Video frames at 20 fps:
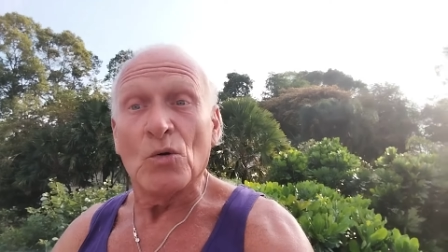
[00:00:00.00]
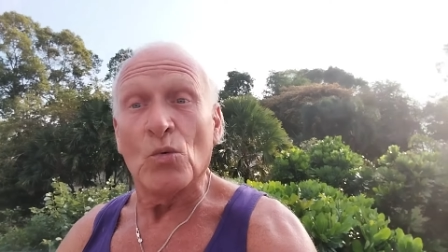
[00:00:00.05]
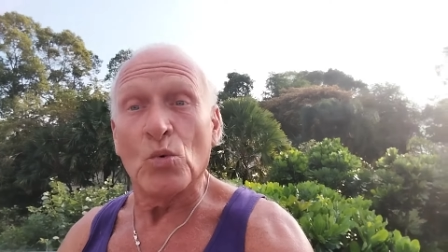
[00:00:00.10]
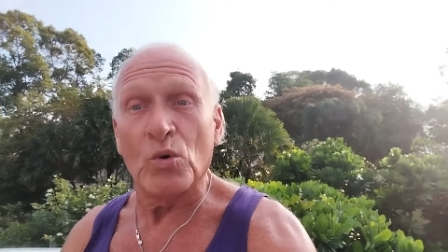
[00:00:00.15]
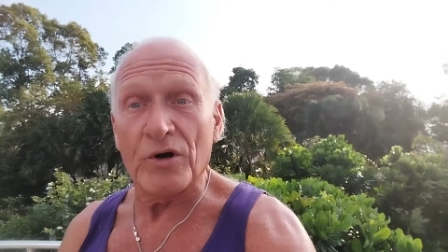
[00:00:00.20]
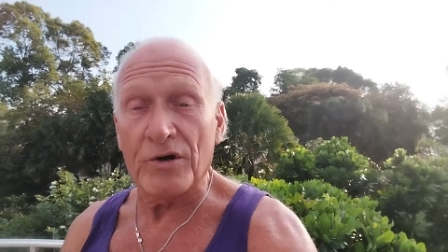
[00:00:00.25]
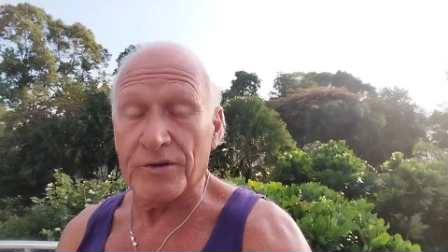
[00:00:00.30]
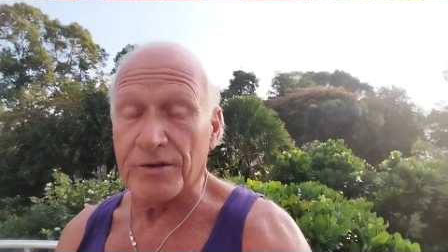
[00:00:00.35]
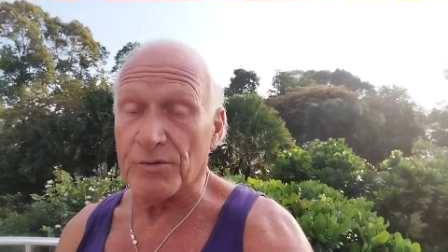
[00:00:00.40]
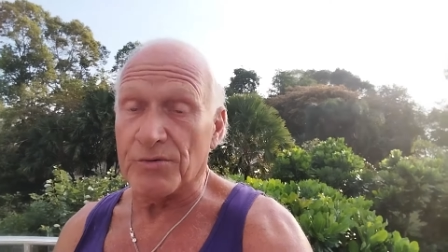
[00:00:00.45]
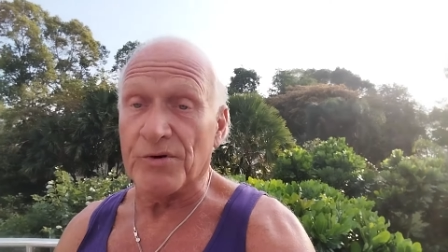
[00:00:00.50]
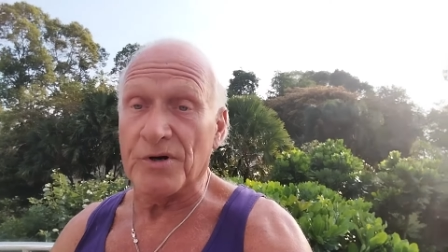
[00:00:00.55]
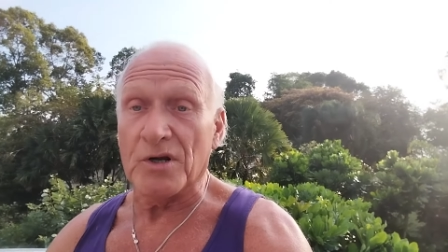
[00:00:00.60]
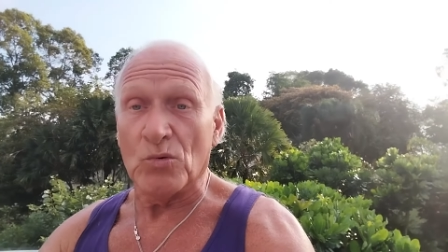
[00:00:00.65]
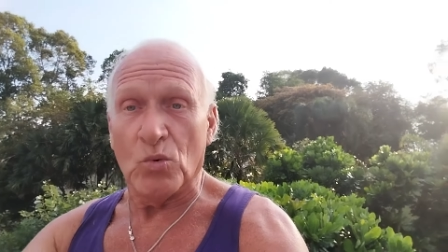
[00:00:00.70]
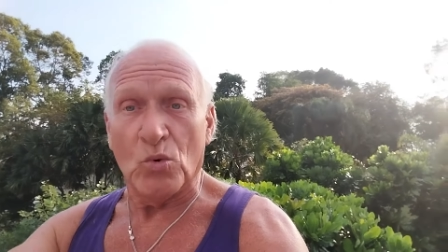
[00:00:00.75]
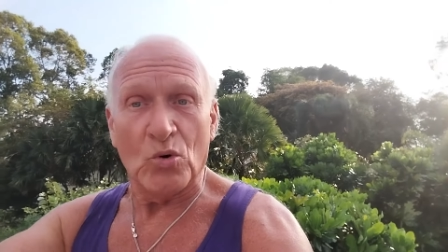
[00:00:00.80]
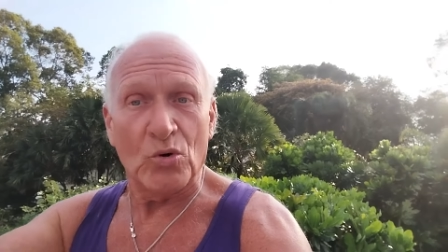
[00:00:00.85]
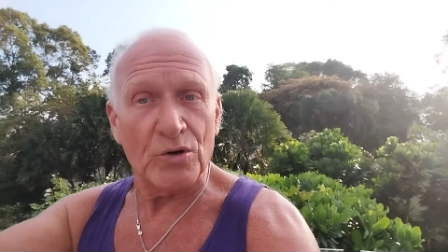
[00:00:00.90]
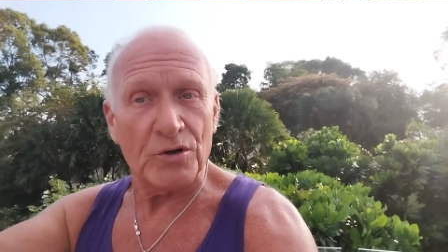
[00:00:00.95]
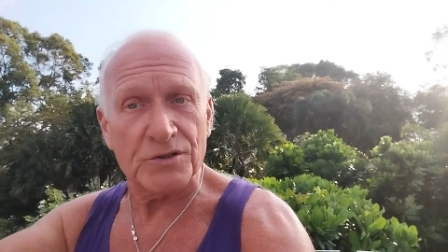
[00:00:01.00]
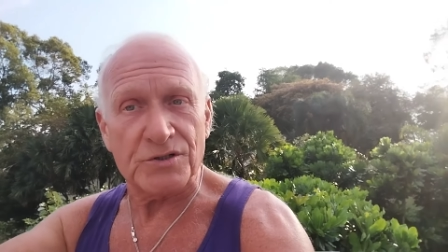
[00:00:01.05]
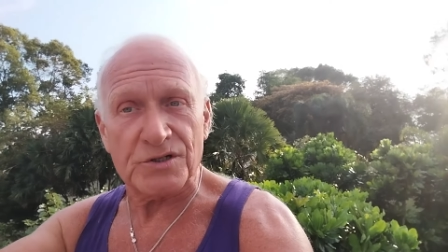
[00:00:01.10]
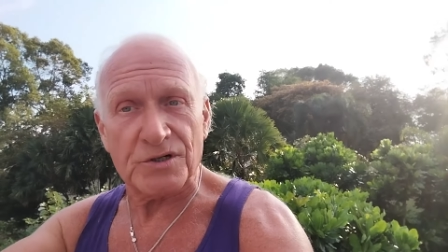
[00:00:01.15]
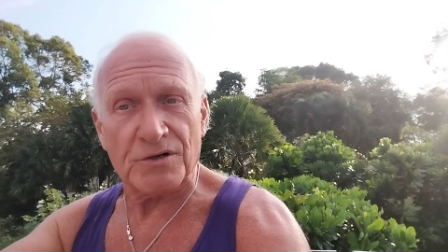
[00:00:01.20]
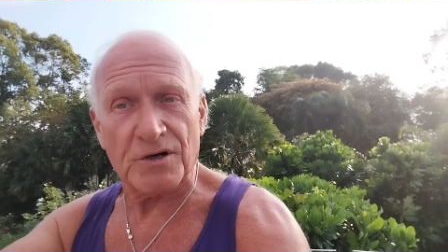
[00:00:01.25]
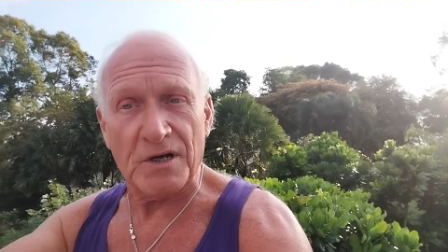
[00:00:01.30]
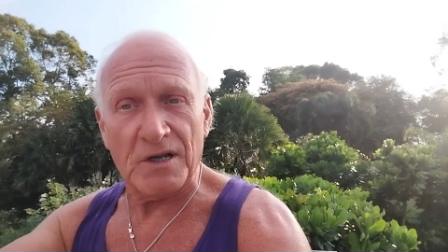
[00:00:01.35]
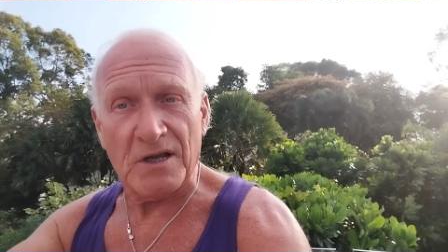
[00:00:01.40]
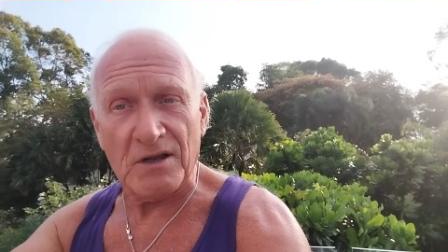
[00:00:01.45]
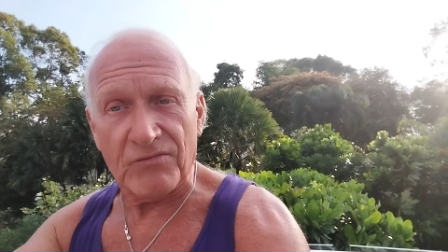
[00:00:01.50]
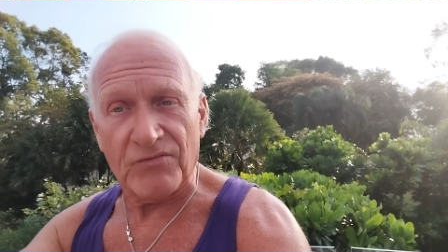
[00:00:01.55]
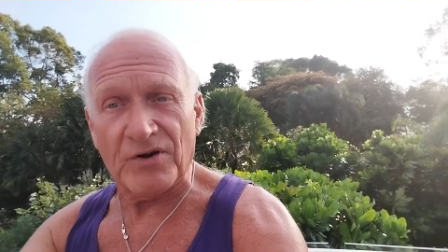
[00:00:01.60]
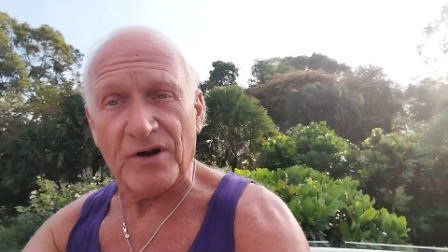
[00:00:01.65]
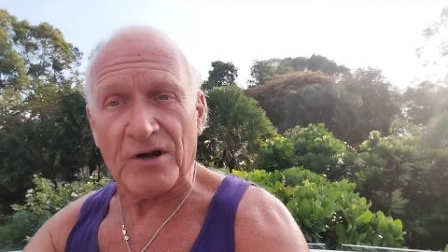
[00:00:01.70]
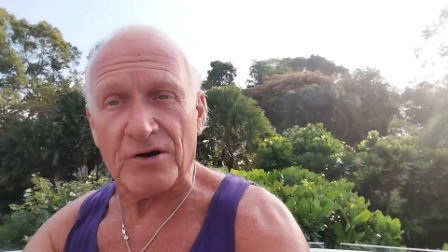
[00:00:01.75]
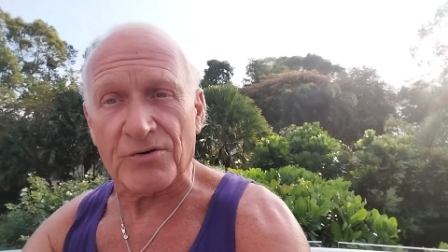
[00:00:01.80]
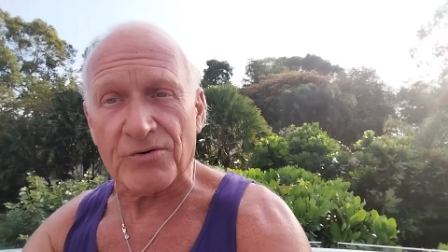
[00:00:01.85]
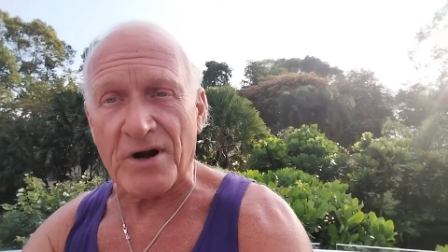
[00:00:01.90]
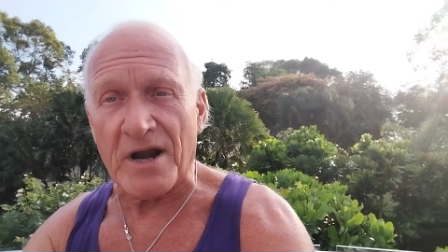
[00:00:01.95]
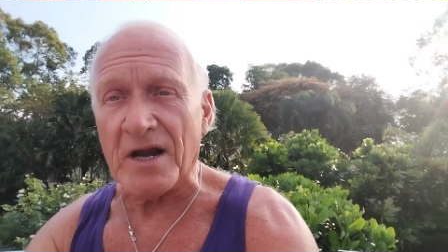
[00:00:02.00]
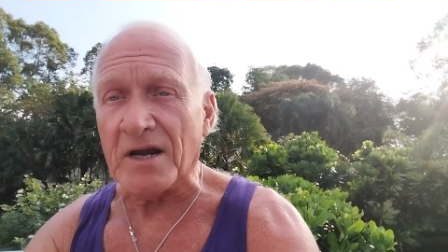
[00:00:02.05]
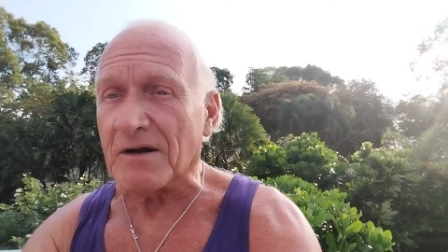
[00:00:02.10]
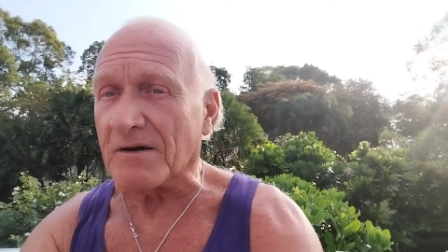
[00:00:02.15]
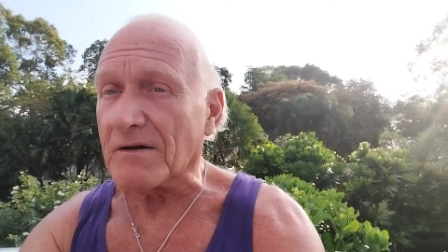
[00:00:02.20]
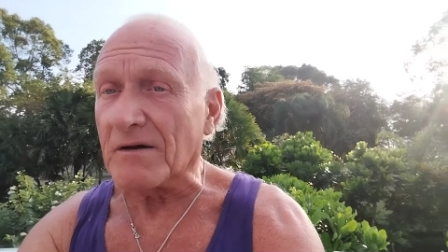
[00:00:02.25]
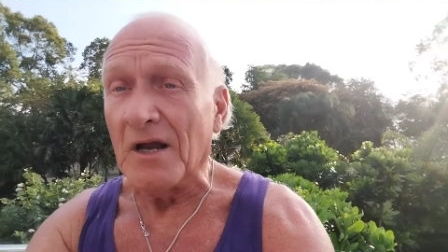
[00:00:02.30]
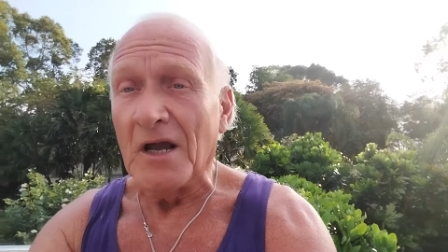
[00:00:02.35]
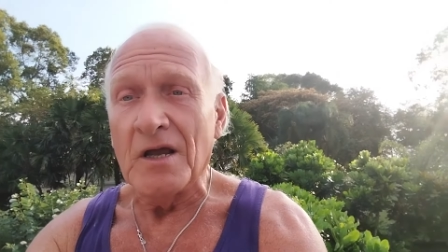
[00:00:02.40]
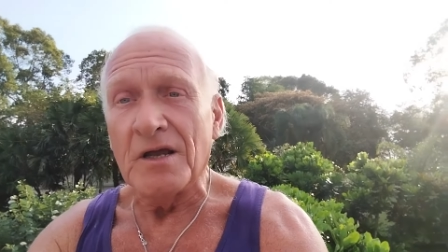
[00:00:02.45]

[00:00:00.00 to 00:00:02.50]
where the rewards are even greater.